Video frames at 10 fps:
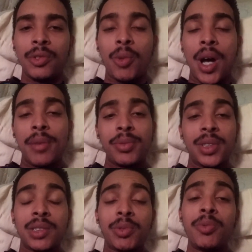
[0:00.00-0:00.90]
Why?
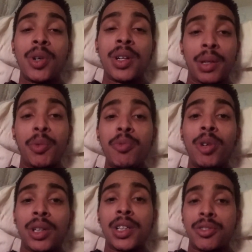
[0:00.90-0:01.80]
Because we want
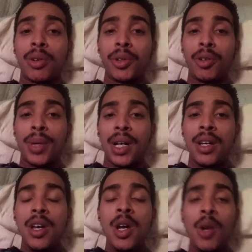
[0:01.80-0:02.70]
to control your
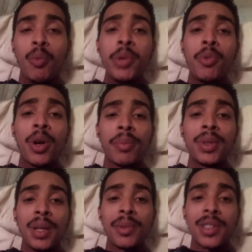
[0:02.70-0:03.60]
mind. We want to
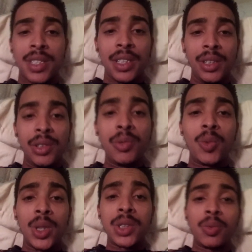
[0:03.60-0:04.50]
be able to tell you
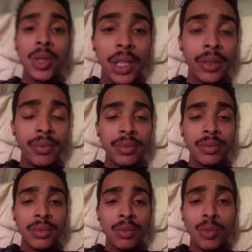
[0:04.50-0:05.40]
what's what.
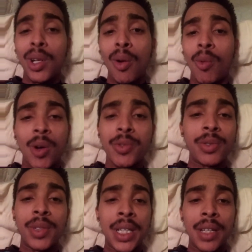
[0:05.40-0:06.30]
We don't want
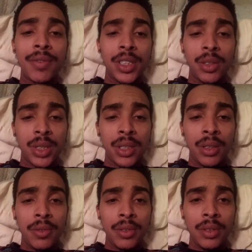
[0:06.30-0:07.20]
you thinking for
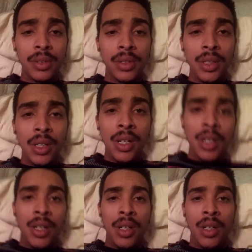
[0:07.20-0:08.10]
yourself.
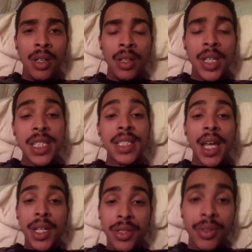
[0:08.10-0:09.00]
That's
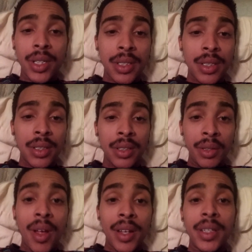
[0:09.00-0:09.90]
dangerous.
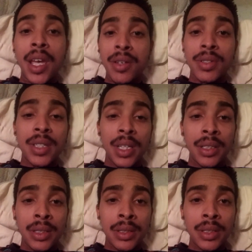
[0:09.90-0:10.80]
You know how dangerous that
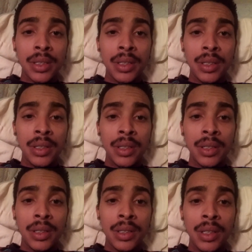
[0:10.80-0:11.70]
is?
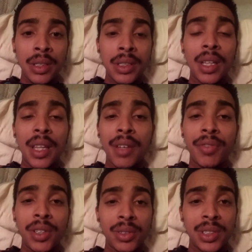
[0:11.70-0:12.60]
To
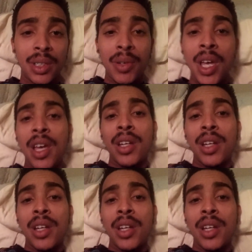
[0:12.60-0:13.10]
think for yourself.